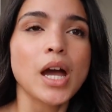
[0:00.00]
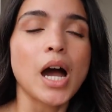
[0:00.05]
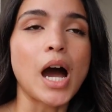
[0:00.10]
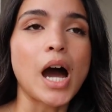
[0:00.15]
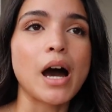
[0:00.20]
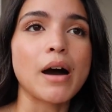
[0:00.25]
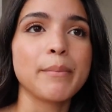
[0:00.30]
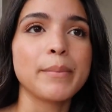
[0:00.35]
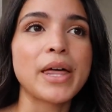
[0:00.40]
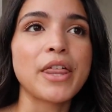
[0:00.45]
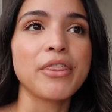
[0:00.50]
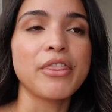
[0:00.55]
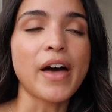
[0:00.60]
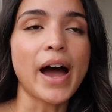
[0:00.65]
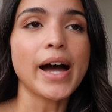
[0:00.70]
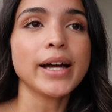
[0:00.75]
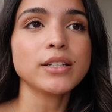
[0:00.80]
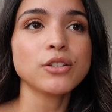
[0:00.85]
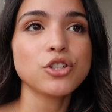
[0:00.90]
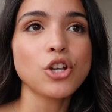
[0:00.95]
um
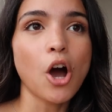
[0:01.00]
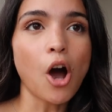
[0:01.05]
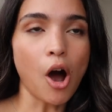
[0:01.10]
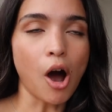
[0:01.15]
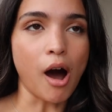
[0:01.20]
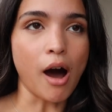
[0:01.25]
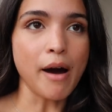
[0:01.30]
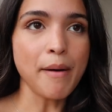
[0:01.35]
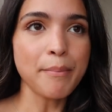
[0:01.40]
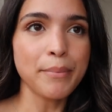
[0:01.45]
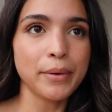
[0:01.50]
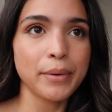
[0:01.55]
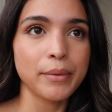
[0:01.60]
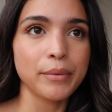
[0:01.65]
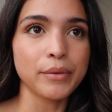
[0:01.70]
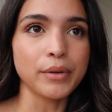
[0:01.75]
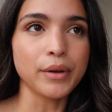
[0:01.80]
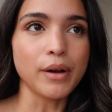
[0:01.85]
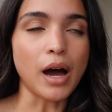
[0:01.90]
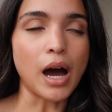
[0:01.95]
that top
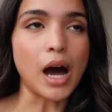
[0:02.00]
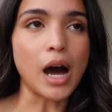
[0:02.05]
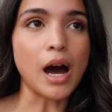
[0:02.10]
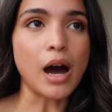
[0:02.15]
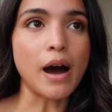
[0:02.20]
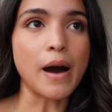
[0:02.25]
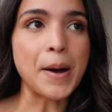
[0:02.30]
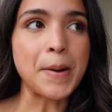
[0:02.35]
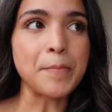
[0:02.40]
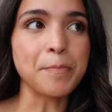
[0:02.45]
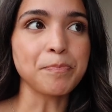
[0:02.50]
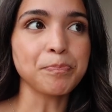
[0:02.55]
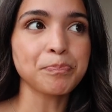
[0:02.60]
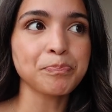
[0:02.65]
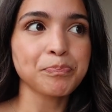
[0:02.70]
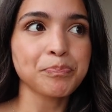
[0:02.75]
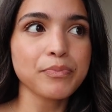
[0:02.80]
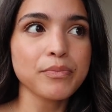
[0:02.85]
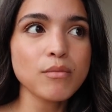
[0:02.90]
um